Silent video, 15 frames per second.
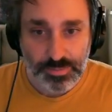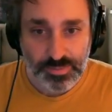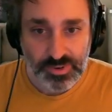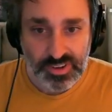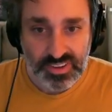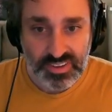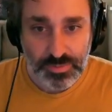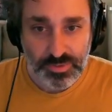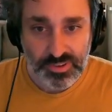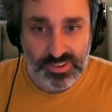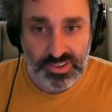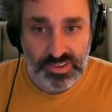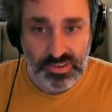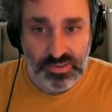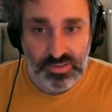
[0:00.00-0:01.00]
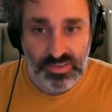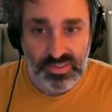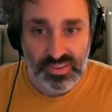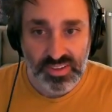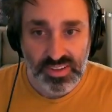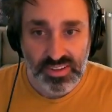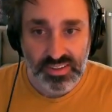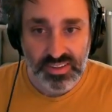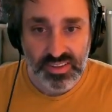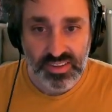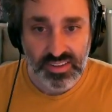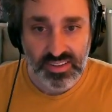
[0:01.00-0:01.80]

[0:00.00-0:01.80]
pretty simple to use is the